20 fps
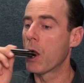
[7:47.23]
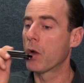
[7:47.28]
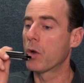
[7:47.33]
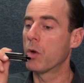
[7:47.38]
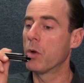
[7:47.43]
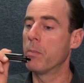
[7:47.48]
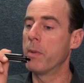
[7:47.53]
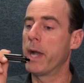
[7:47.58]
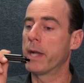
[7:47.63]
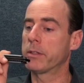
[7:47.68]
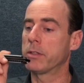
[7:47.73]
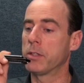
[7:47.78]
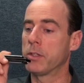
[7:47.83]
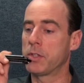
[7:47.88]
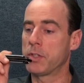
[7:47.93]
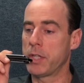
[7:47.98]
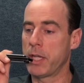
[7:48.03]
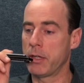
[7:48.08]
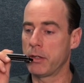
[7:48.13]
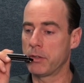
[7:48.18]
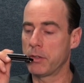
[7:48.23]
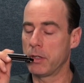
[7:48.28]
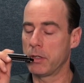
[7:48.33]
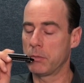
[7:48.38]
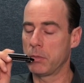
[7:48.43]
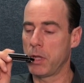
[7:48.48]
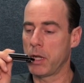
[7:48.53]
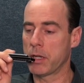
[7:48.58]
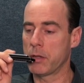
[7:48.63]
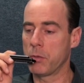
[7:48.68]
Go back to standard tongue
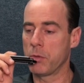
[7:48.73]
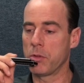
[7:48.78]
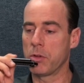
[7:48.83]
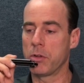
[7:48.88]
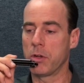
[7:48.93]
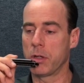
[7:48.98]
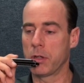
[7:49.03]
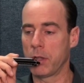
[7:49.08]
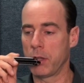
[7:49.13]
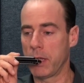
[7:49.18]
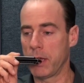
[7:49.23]
blocking with your tongue to the